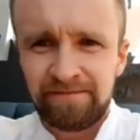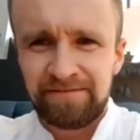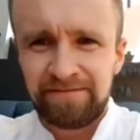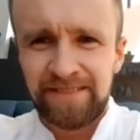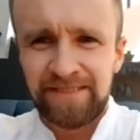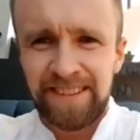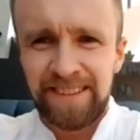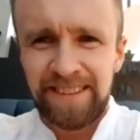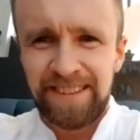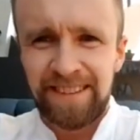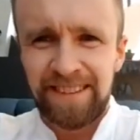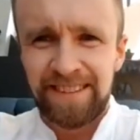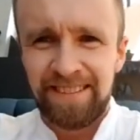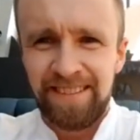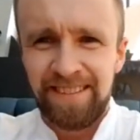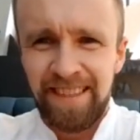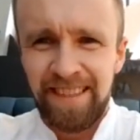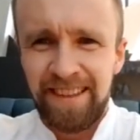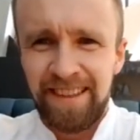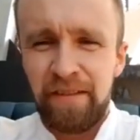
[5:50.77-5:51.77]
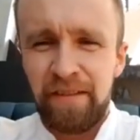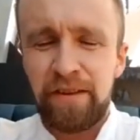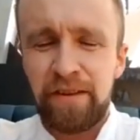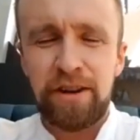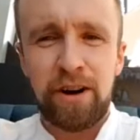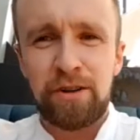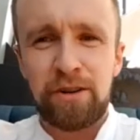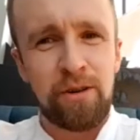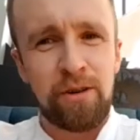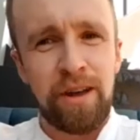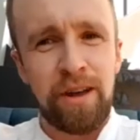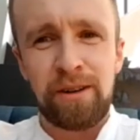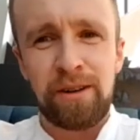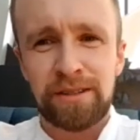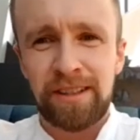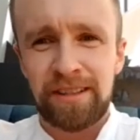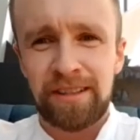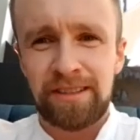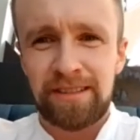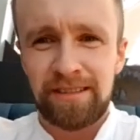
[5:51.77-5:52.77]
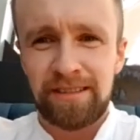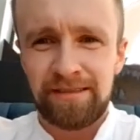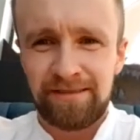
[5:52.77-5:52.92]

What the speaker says: If you can't go out the house, that is.